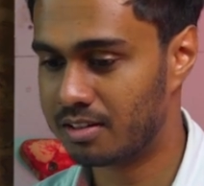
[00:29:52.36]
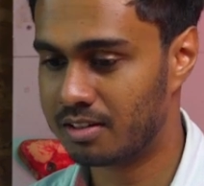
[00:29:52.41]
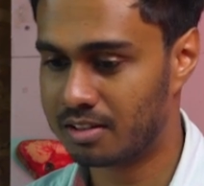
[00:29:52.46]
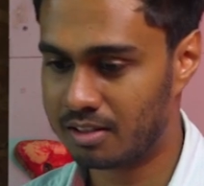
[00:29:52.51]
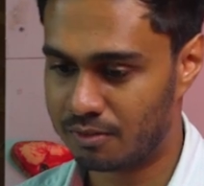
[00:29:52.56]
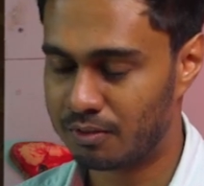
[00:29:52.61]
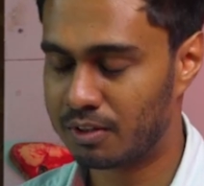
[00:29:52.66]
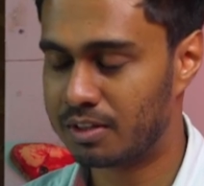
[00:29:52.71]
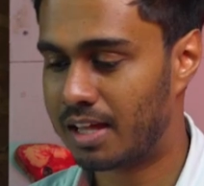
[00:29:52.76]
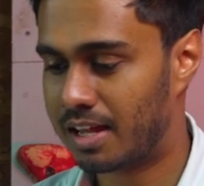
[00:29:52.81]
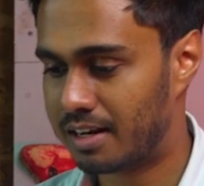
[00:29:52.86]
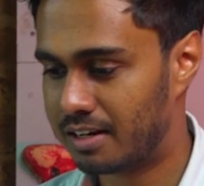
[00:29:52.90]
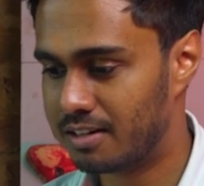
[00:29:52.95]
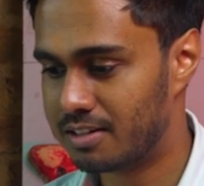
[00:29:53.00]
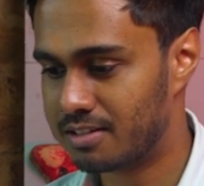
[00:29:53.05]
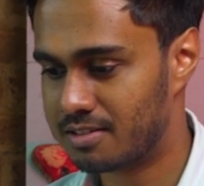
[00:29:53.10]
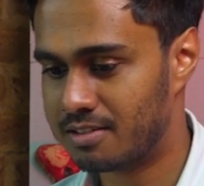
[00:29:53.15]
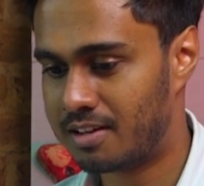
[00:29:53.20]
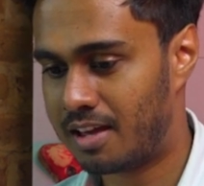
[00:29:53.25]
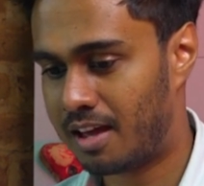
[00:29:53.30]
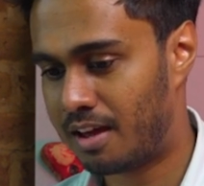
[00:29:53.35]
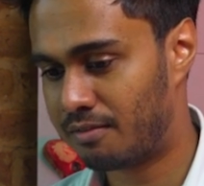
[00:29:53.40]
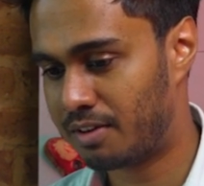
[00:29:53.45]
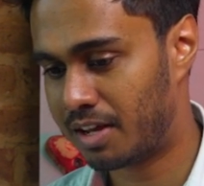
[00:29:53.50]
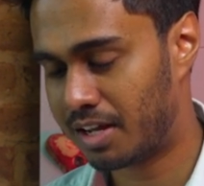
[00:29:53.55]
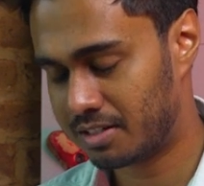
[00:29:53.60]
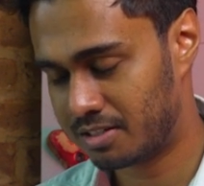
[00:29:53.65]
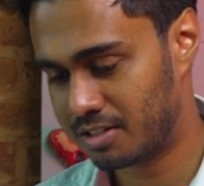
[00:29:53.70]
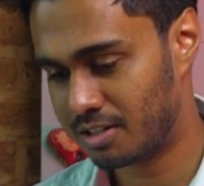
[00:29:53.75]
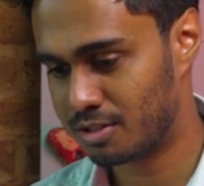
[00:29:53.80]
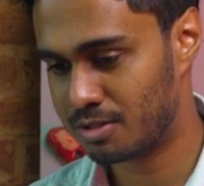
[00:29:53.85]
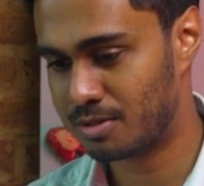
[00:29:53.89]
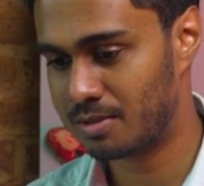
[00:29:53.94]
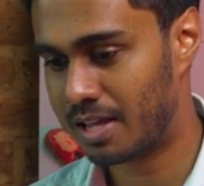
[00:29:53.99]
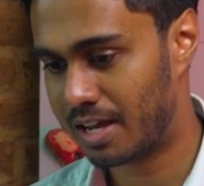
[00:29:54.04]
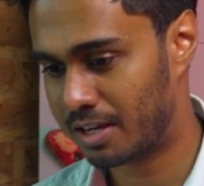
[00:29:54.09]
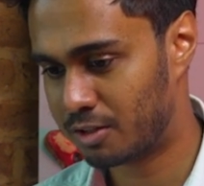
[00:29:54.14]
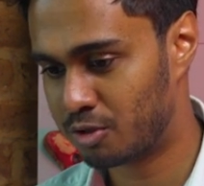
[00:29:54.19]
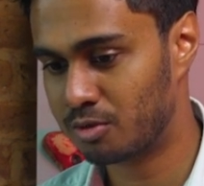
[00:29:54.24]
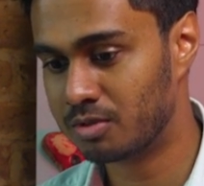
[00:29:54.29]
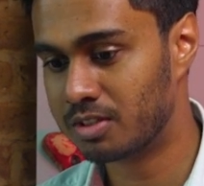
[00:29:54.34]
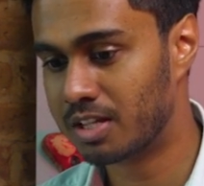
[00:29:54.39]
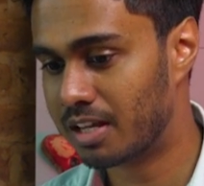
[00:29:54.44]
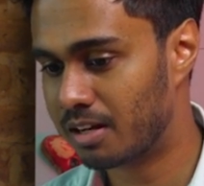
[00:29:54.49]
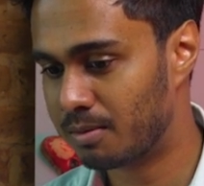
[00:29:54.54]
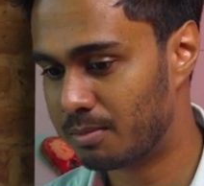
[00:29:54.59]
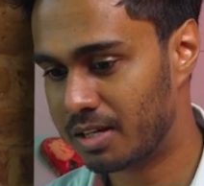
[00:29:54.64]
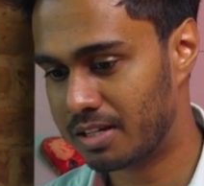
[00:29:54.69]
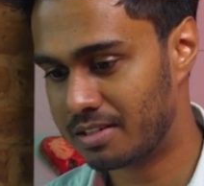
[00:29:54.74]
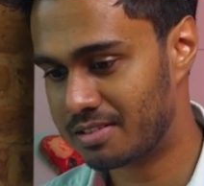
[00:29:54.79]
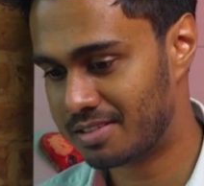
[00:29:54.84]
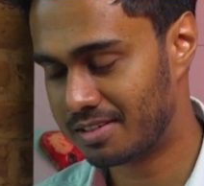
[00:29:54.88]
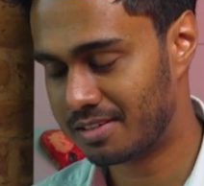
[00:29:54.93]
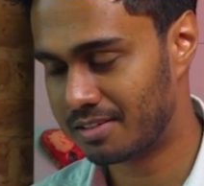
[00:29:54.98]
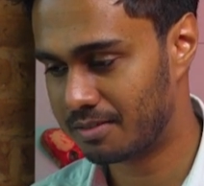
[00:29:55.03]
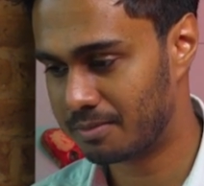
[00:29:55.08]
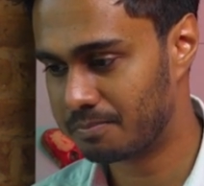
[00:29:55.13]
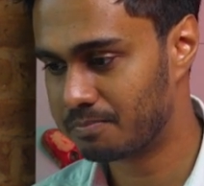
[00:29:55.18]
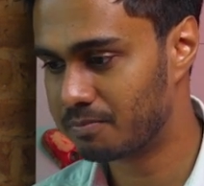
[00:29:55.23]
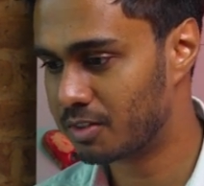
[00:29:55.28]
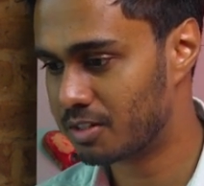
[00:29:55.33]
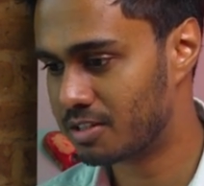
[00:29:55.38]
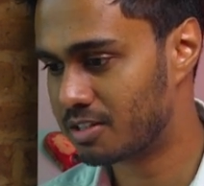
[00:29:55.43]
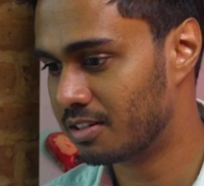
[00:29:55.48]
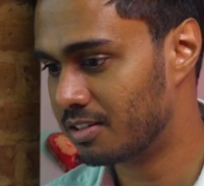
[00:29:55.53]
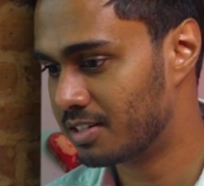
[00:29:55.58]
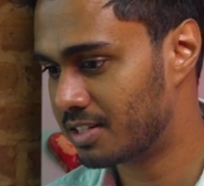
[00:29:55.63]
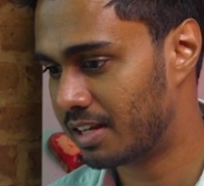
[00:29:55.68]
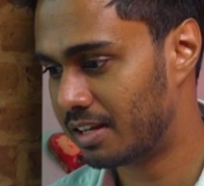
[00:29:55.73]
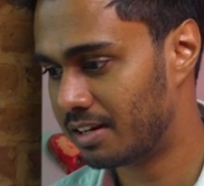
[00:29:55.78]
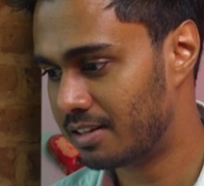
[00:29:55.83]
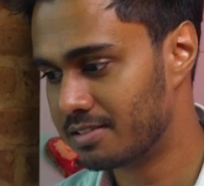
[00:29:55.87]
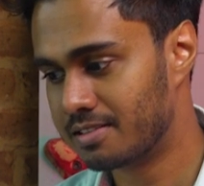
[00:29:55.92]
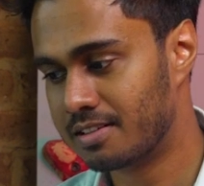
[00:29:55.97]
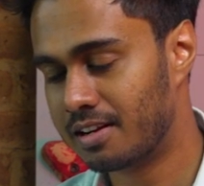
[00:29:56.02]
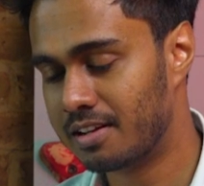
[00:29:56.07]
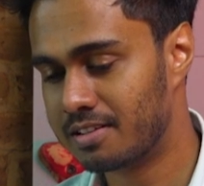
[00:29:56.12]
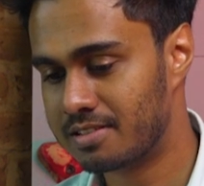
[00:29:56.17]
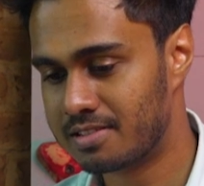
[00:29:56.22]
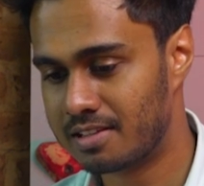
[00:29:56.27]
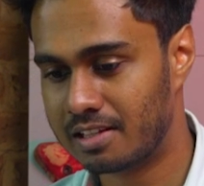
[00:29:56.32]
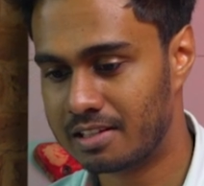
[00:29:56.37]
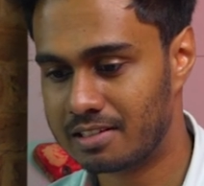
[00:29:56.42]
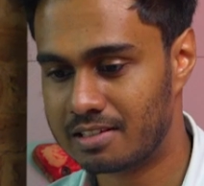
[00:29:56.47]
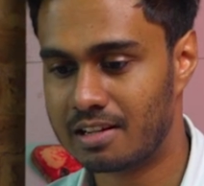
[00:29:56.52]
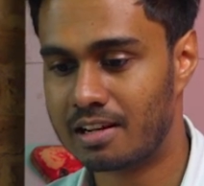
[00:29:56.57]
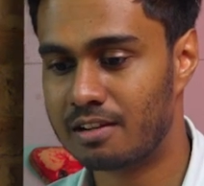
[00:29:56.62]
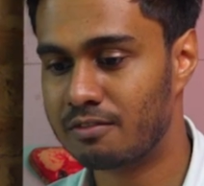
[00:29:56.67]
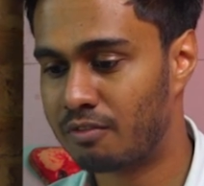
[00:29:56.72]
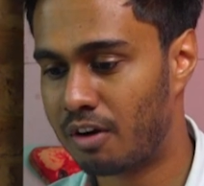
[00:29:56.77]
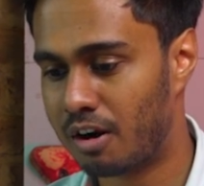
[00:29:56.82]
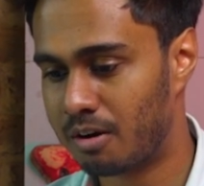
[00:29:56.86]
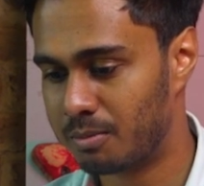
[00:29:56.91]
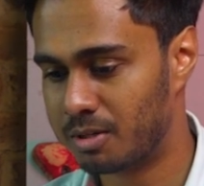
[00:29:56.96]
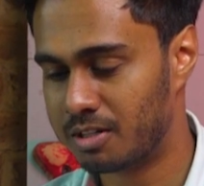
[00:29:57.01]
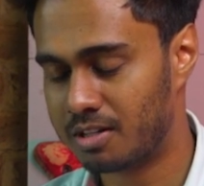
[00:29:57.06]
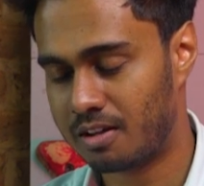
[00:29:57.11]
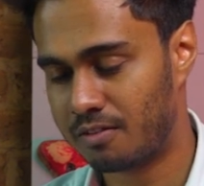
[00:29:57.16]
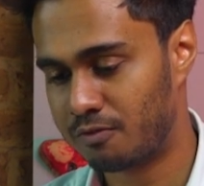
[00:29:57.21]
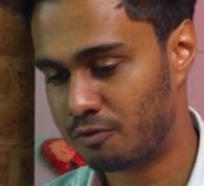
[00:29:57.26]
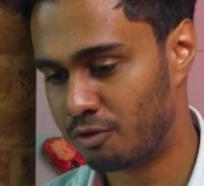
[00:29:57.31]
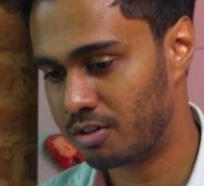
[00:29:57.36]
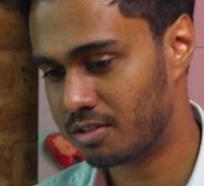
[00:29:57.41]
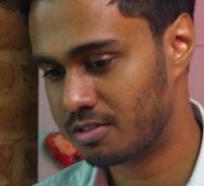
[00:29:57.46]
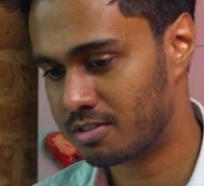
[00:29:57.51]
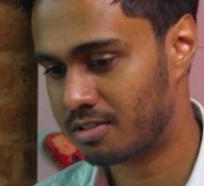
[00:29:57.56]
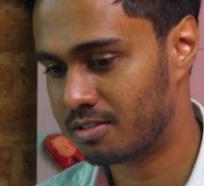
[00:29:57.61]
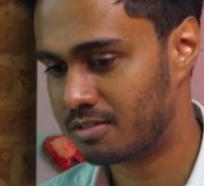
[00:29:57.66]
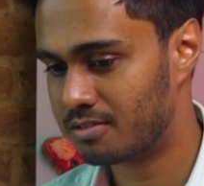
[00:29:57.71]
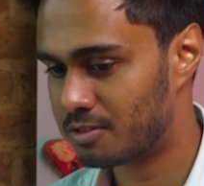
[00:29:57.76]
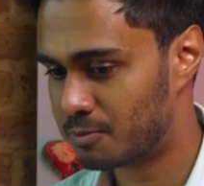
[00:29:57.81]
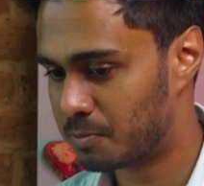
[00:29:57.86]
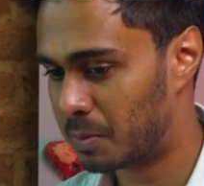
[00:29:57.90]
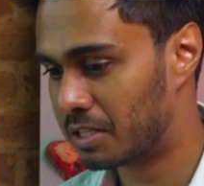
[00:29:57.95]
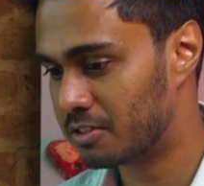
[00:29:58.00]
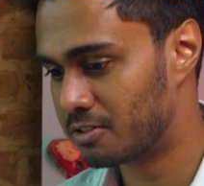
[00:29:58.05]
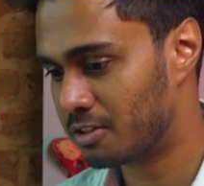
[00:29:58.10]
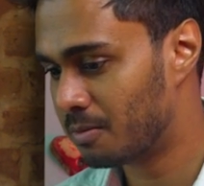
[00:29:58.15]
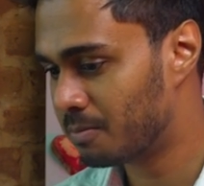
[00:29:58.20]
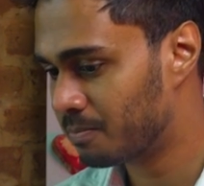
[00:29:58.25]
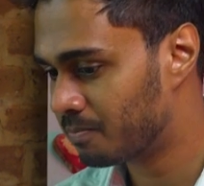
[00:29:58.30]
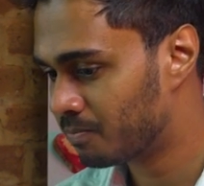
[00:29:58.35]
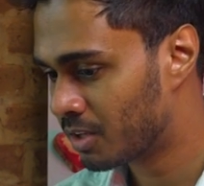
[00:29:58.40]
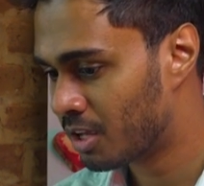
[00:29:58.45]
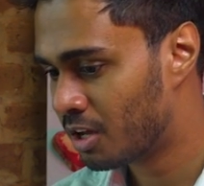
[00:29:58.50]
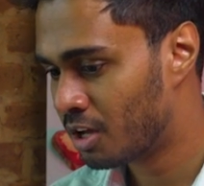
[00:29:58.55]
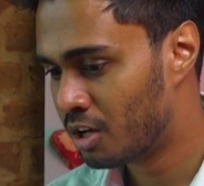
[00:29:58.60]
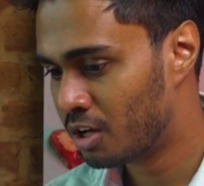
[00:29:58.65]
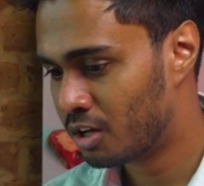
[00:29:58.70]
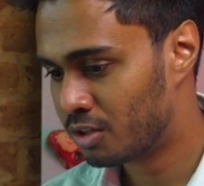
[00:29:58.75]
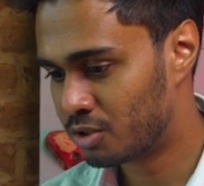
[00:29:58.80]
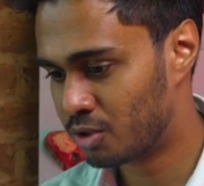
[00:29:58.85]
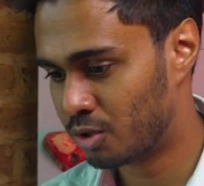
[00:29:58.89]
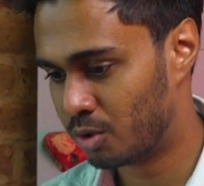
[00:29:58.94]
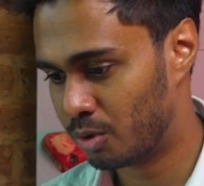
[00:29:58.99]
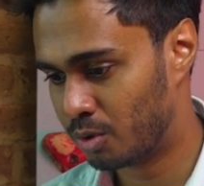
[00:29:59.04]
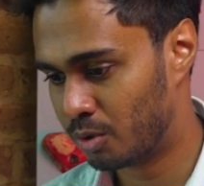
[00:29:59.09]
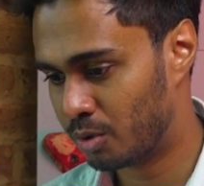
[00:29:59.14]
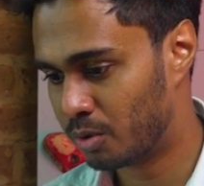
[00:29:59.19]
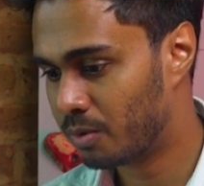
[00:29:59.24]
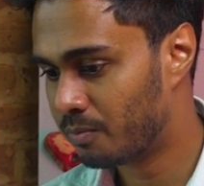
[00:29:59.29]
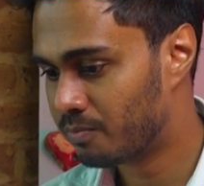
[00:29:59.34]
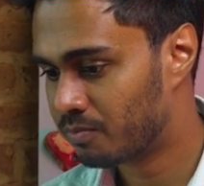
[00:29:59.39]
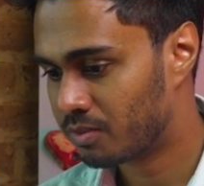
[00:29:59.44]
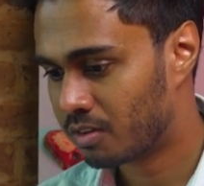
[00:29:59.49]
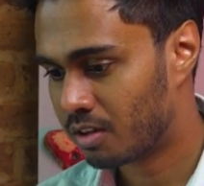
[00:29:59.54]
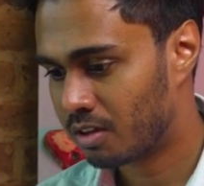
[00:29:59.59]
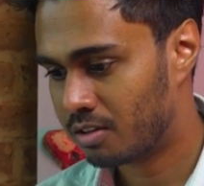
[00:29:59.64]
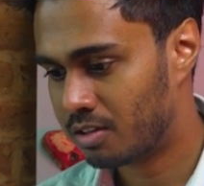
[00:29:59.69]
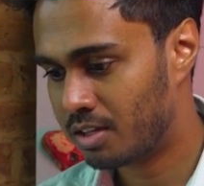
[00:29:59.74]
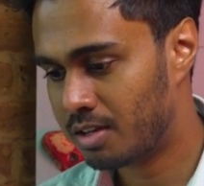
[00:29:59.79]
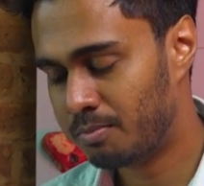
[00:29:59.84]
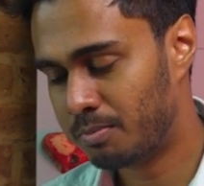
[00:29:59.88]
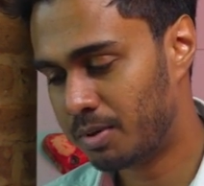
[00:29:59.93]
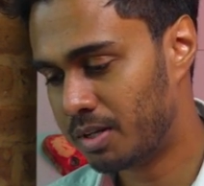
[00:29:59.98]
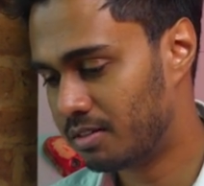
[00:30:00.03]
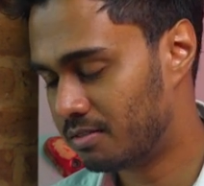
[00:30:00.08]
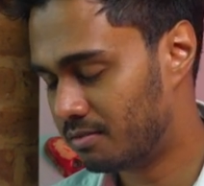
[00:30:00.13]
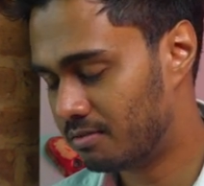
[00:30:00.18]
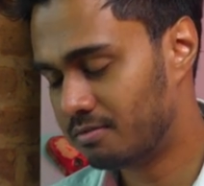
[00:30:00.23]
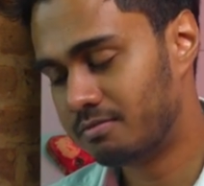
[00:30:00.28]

given that it doesn't have access to the actual database. This container is an isolated environment after it spins up. So, yeah, but